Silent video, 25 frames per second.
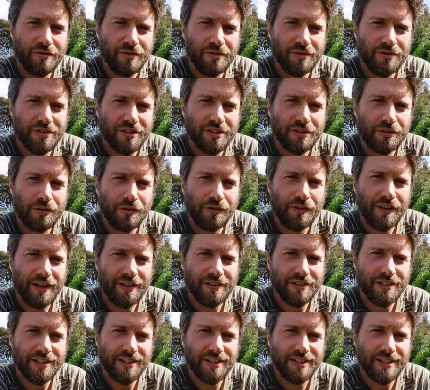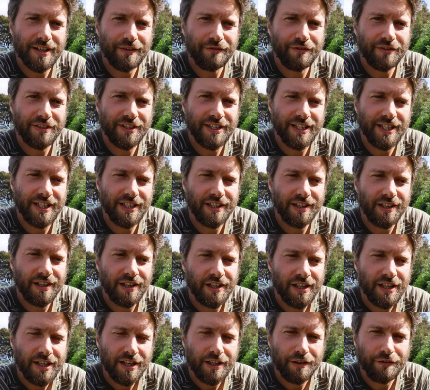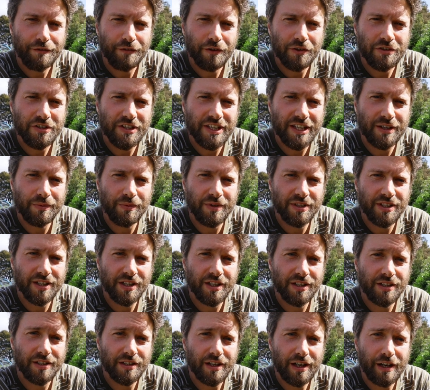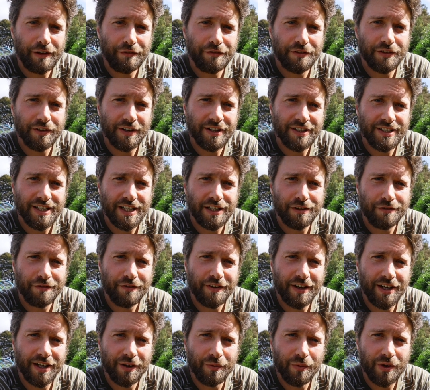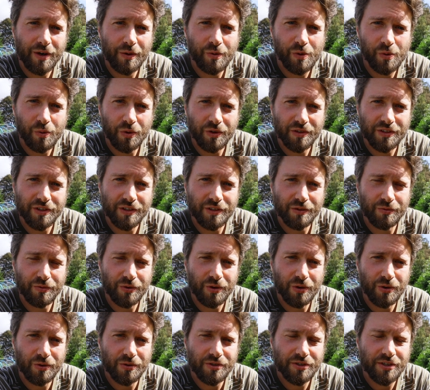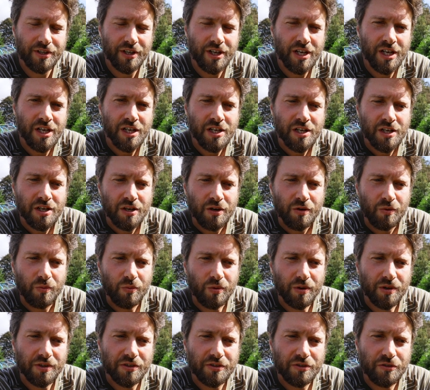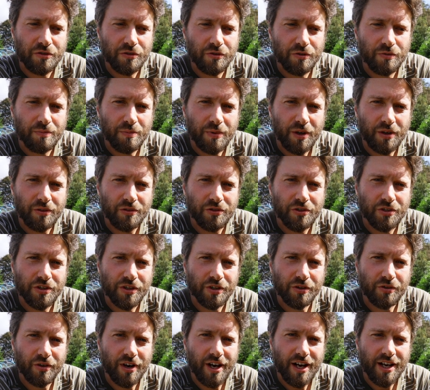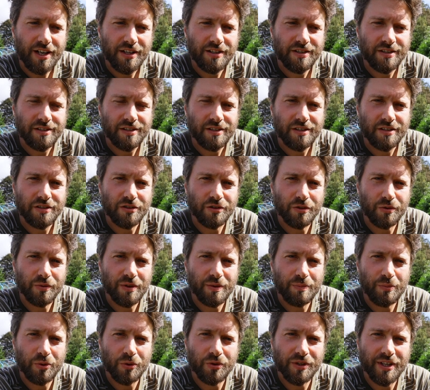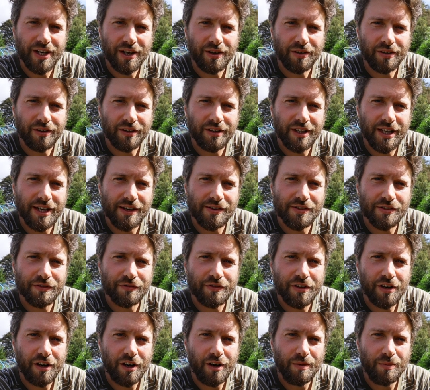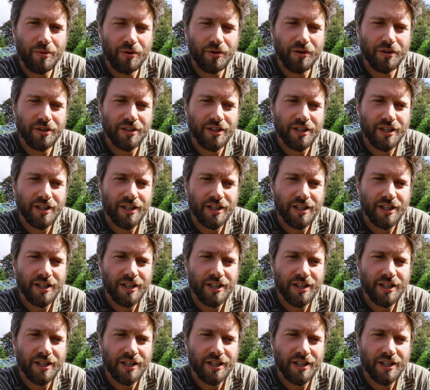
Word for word: rows in 2017. The first thing we did after identifying where we wanted the rows was to mulch the grass. So we put down layers of cardboard